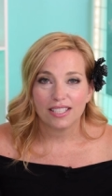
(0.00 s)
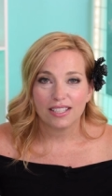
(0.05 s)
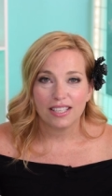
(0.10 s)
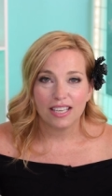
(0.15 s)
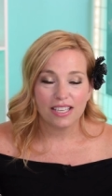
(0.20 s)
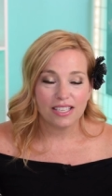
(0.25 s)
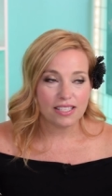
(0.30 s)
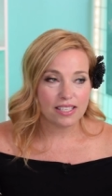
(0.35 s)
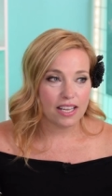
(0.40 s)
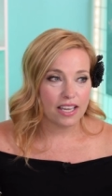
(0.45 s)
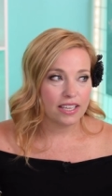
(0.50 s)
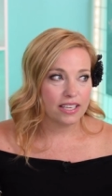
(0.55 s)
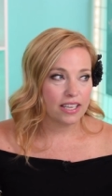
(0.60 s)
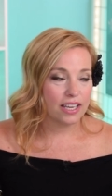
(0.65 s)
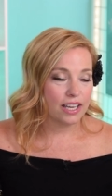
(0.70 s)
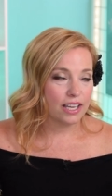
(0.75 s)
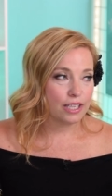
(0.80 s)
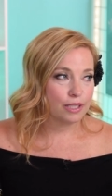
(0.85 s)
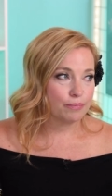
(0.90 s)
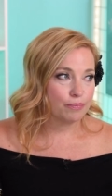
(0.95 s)
things like
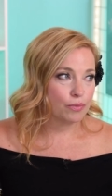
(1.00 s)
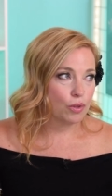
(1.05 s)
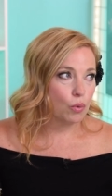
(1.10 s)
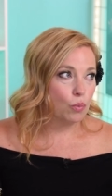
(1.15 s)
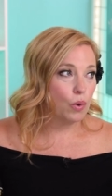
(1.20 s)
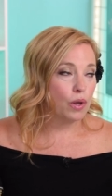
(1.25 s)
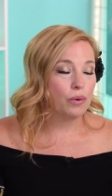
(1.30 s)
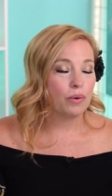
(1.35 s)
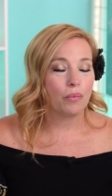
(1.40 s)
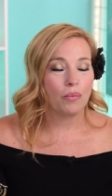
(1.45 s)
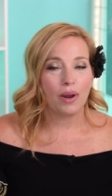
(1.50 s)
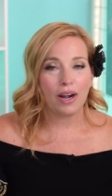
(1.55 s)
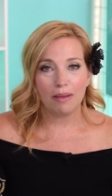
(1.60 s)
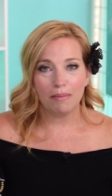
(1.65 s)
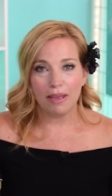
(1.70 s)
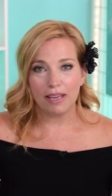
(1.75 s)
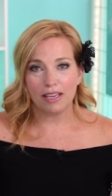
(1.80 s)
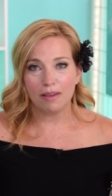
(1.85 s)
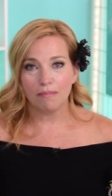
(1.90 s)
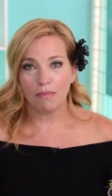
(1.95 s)
um, when when I
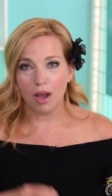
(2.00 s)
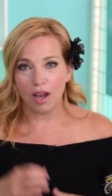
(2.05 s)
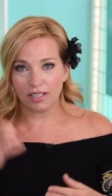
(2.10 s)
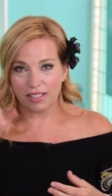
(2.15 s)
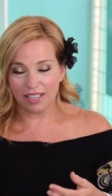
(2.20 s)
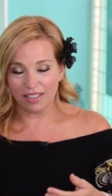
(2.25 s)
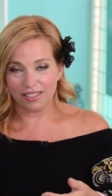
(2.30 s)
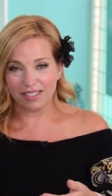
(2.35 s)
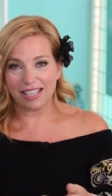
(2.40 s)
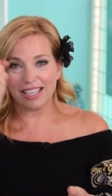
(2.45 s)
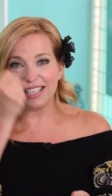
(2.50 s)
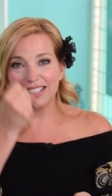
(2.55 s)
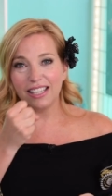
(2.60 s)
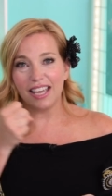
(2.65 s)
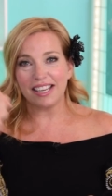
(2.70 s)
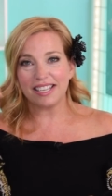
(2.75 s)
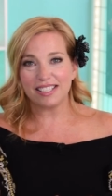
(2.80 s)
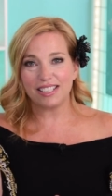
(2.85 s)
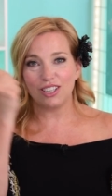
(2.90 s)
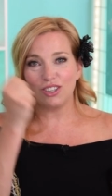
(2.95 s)
make him mocktails, he
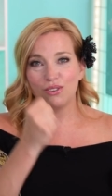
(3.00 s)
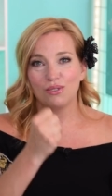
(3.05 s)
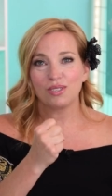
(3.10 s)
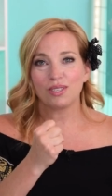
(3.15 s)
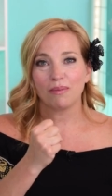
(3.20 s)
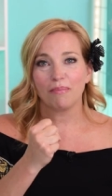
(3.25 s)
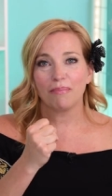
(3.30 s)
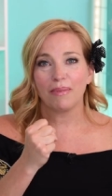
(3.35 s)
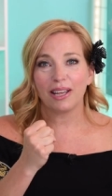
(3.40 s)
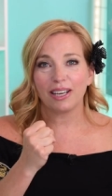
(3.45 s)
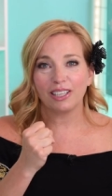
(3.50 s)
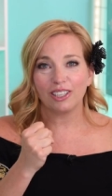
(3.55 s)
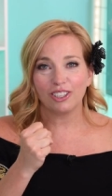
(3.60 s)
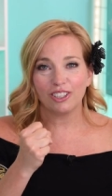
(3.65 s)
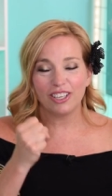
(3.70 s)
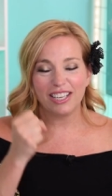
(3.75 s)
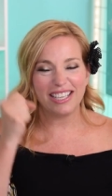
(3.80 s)
likes to use the muddler.